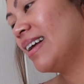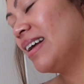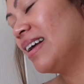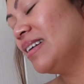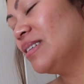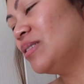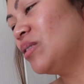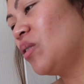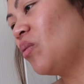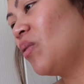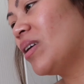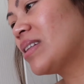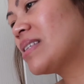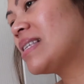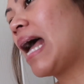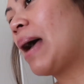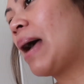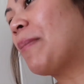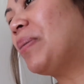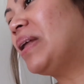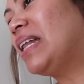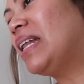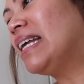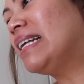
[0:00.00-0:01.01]
So what's
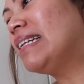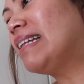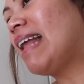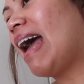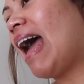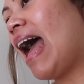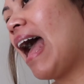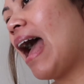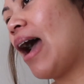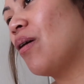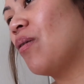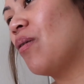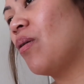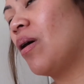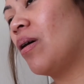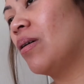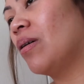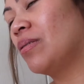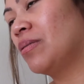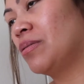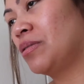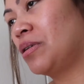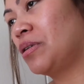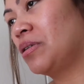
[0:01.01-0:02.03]
happening now?
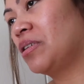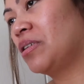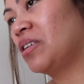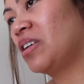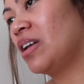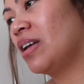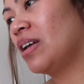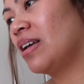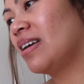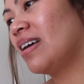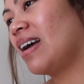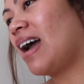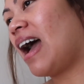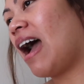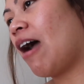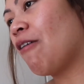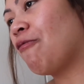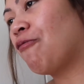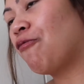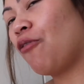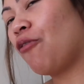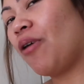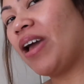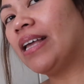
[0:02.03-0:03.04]

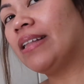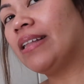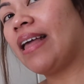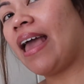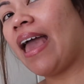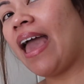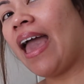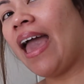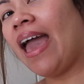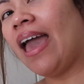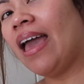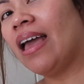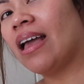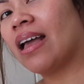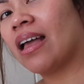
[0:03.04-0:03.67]
Halfway there.